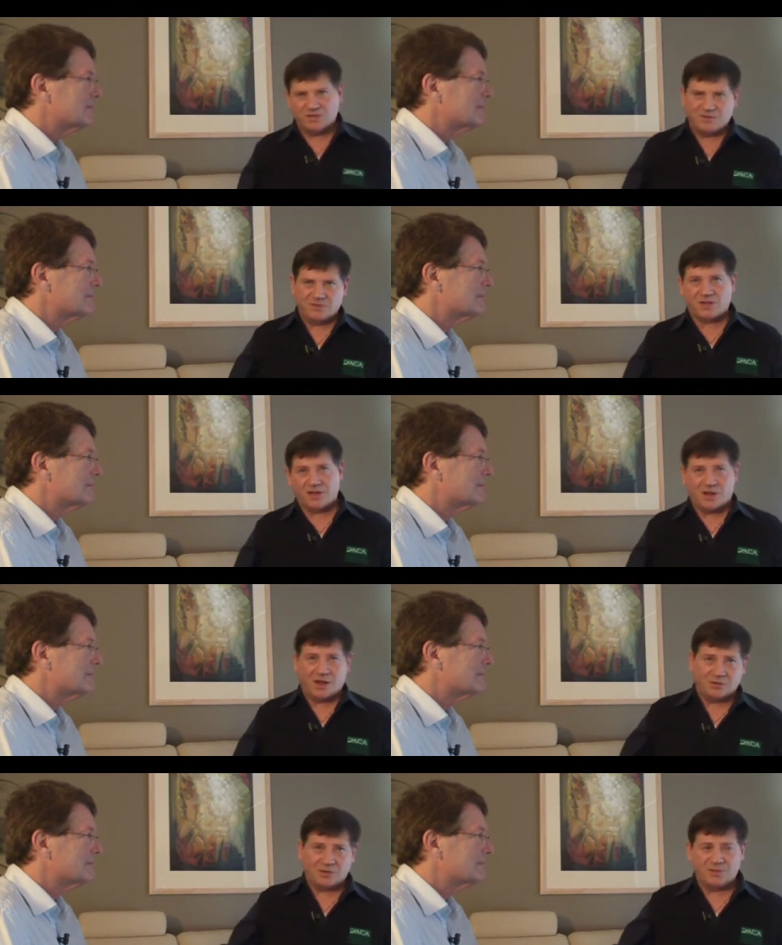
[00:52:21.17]
Speaker 1: and say, hey,
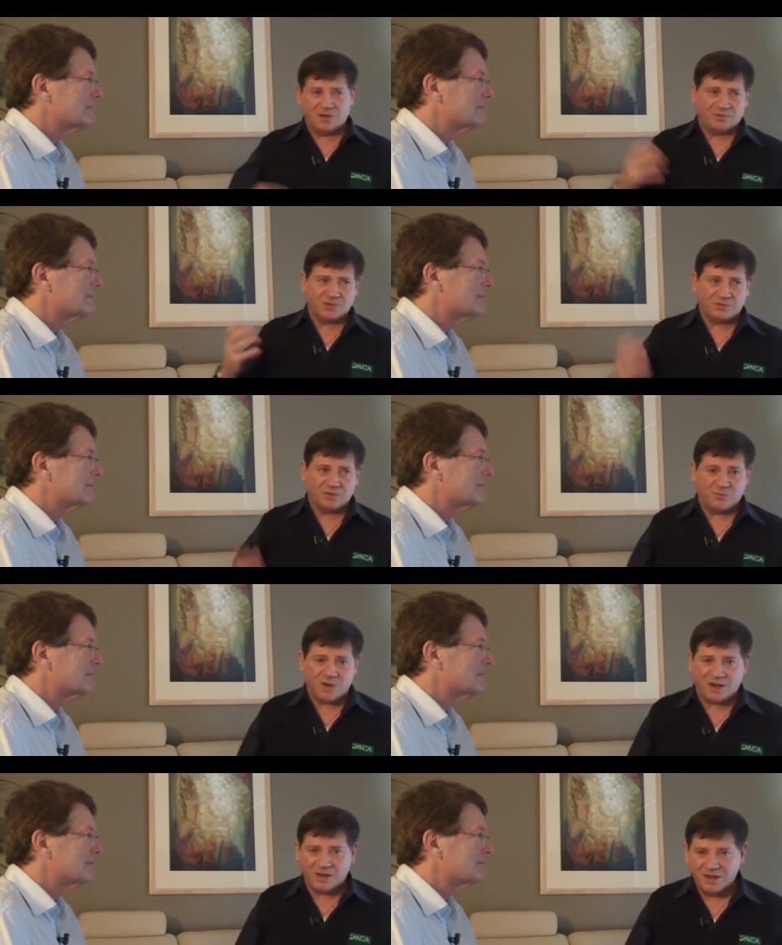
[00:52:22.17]
look at me, I've lost all this
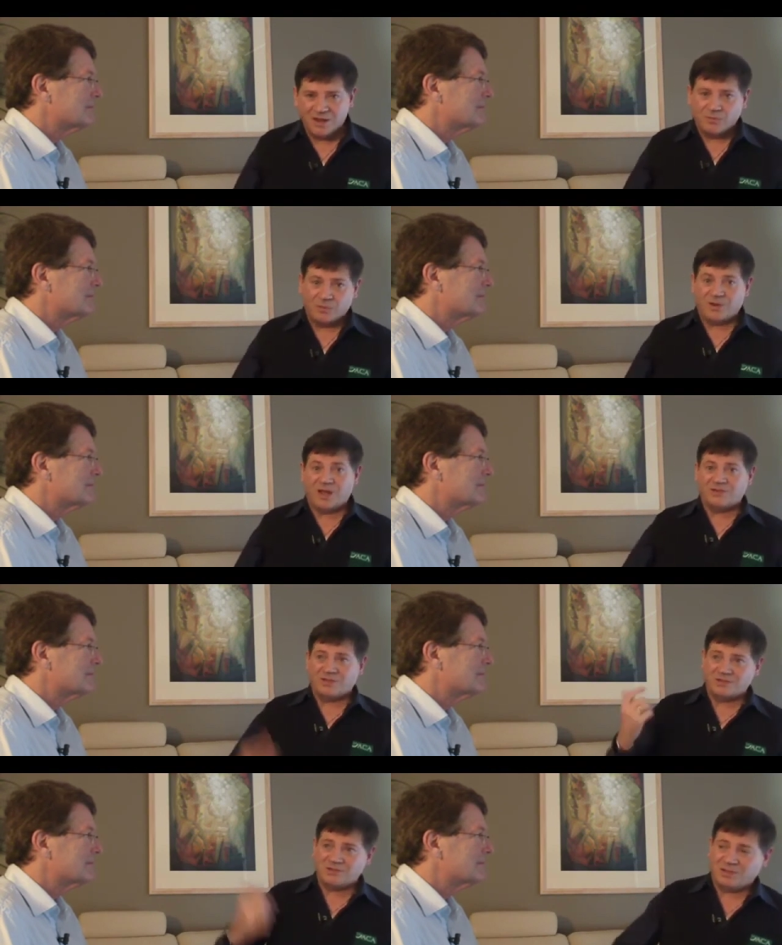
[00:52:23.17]
weight. What we don't see
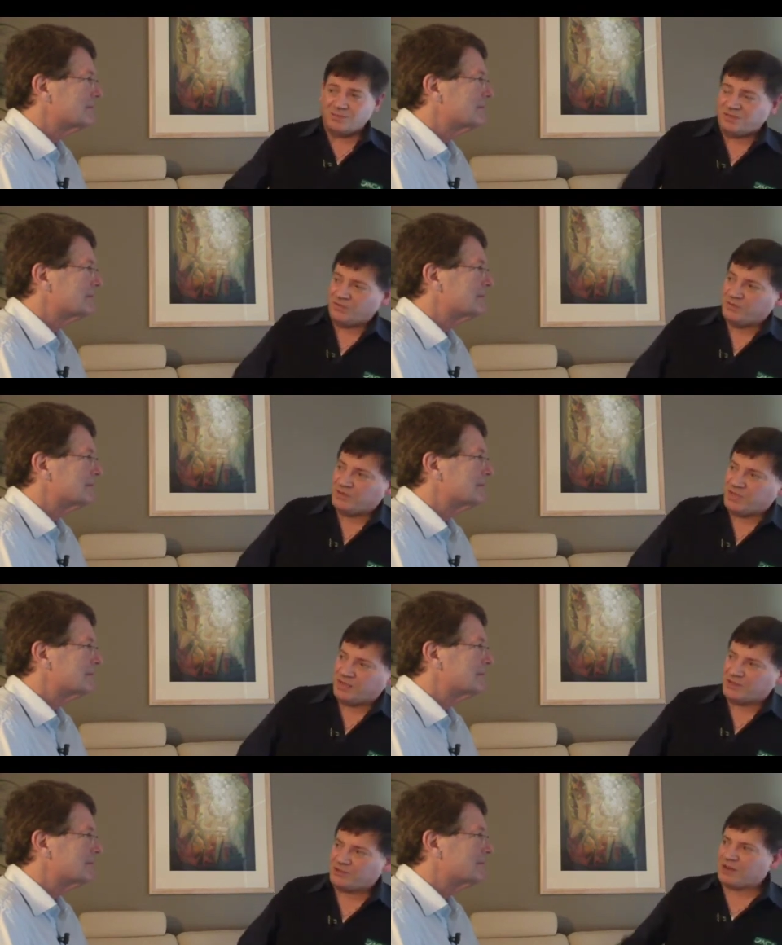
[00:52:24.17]
is the celebrities five years down
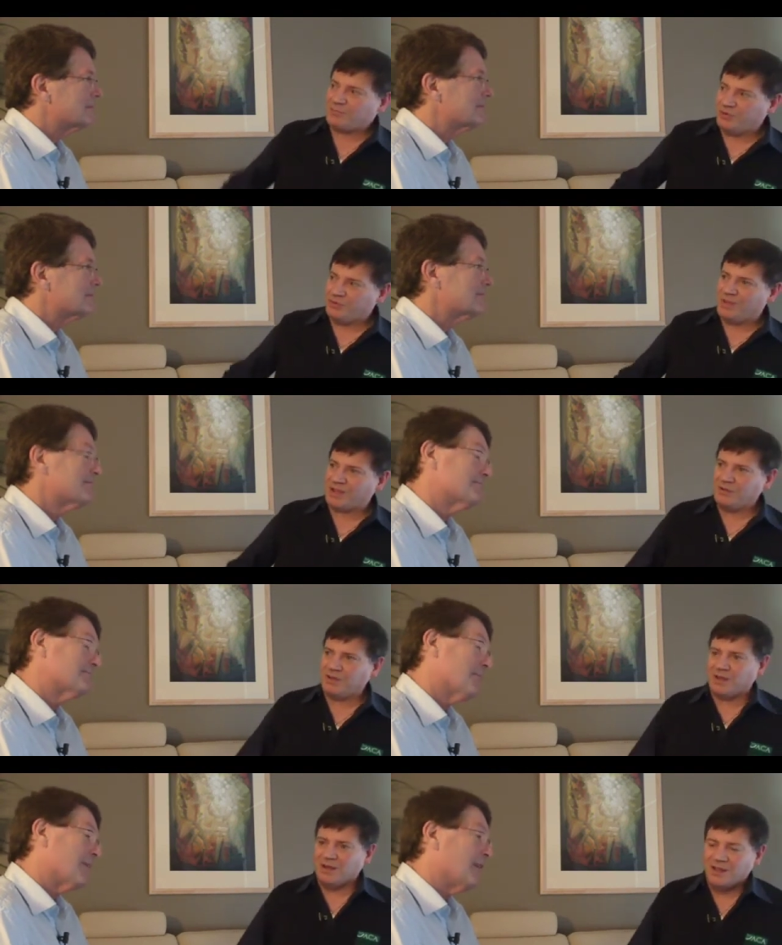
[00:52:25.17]
the track put it all back on
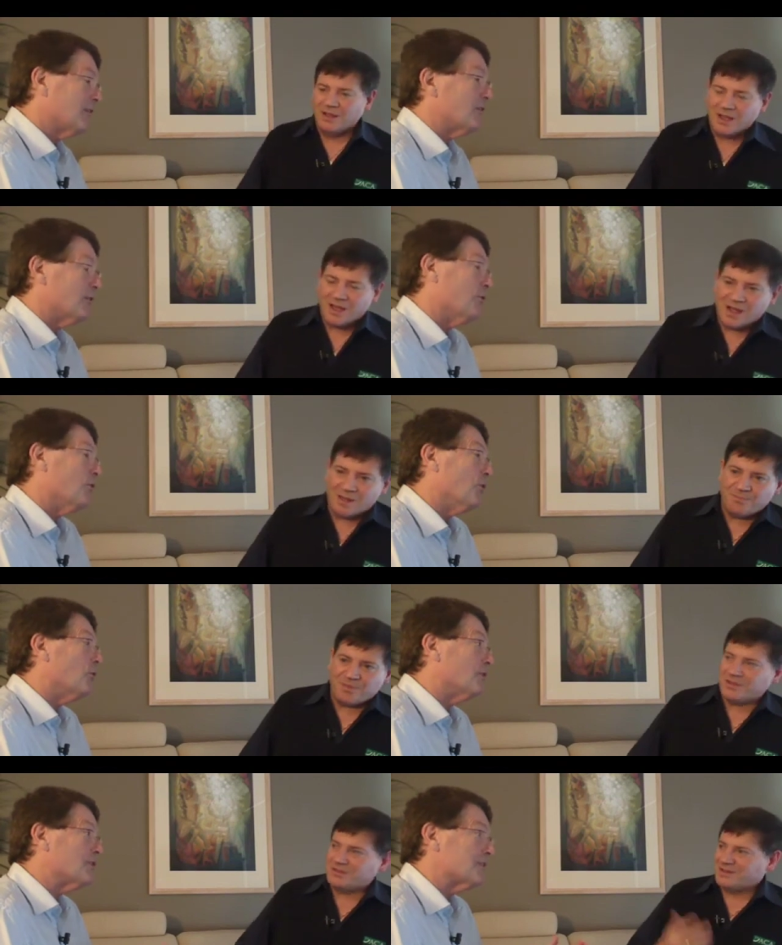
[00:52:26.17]
again. Um,
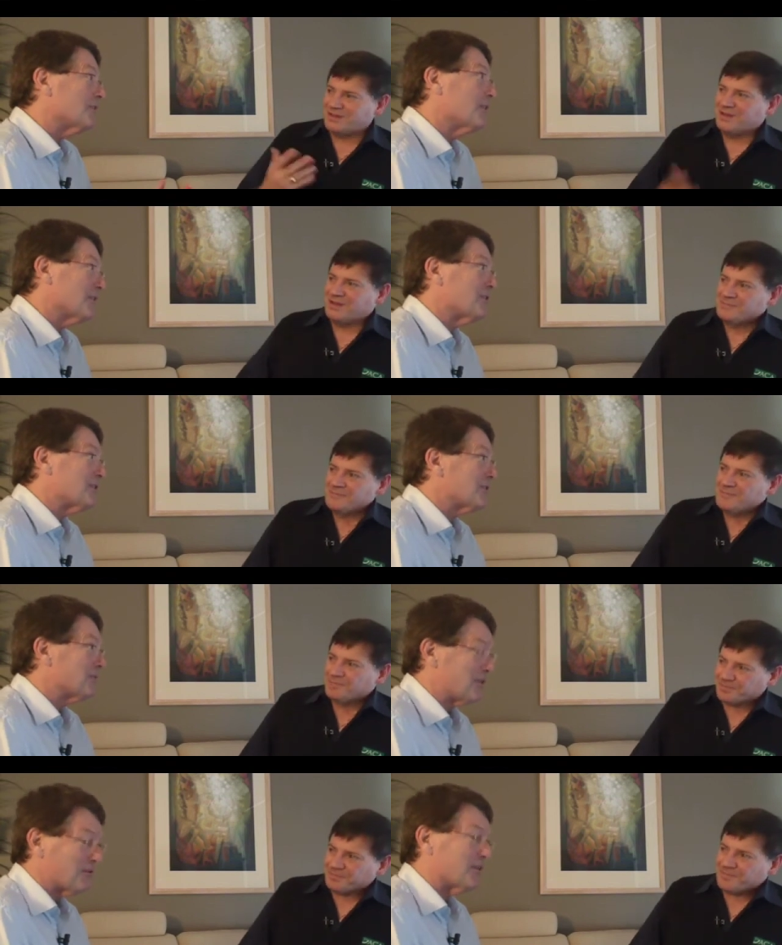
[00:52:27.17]
or, or it's a
Speaker 2: lot easier
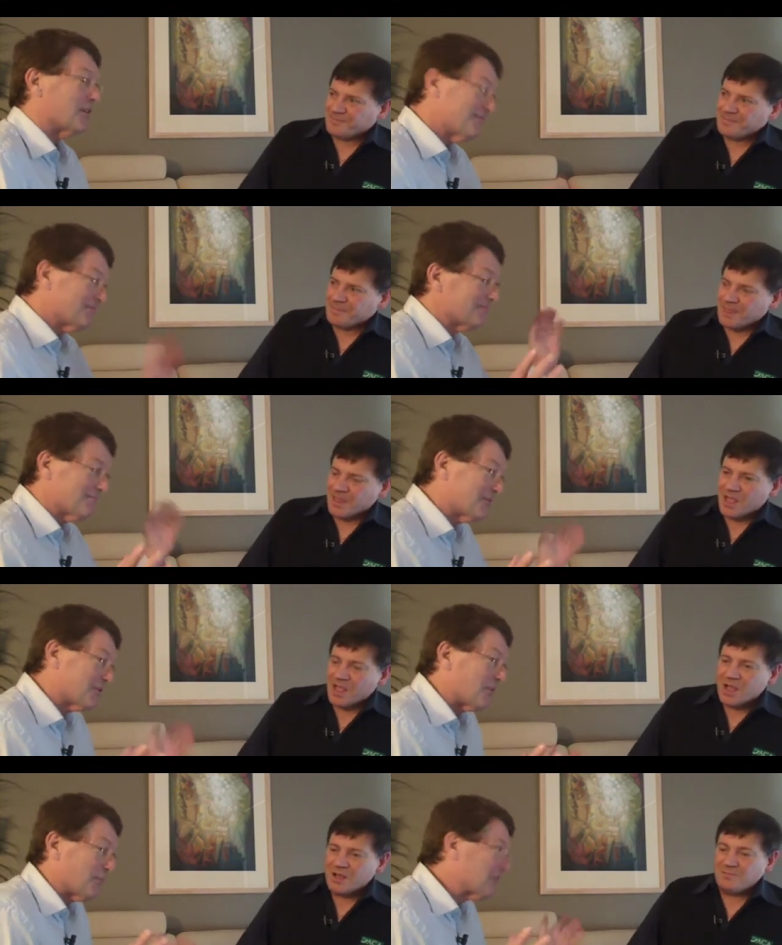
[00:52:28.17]
when you've got
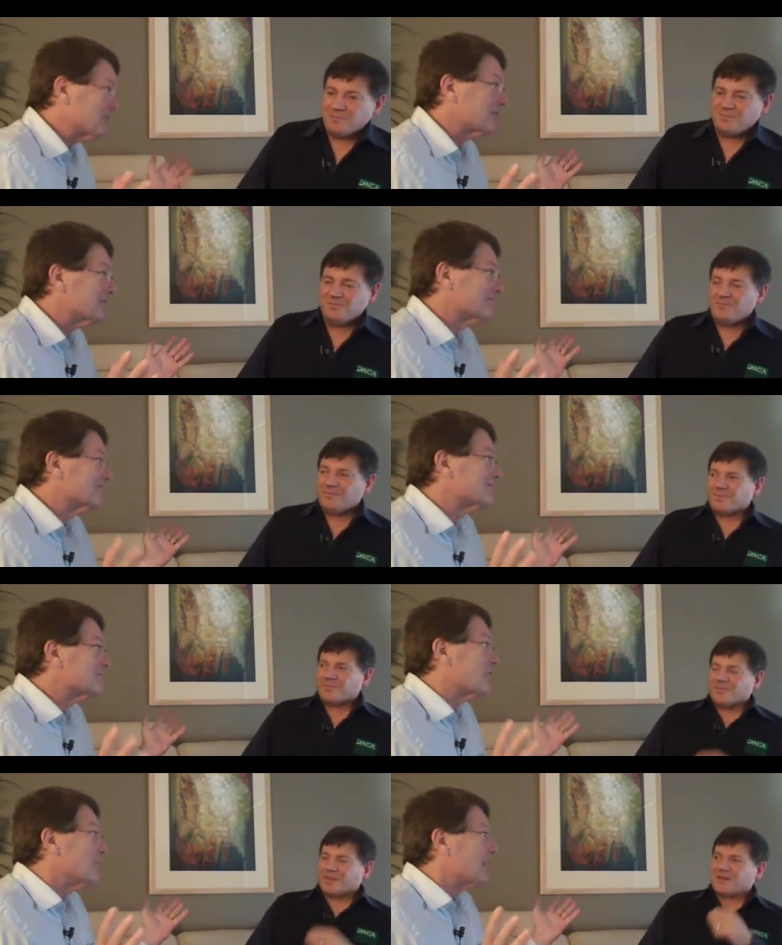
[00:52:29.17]
so much
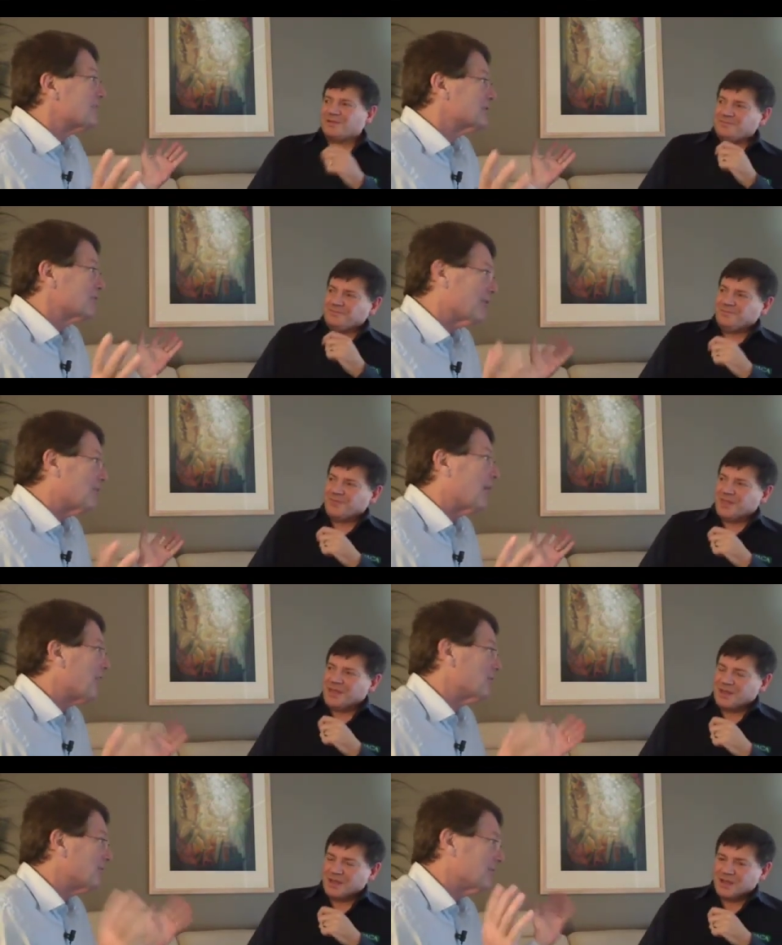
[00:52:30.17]
so much sort of
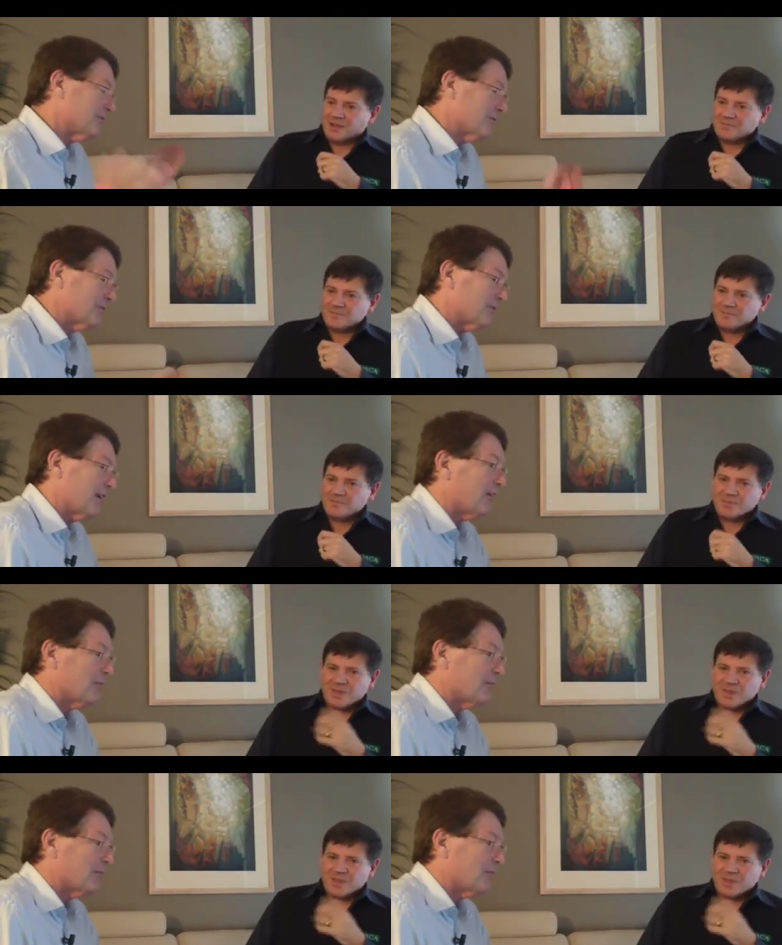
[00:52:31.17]
around you to, to, to help.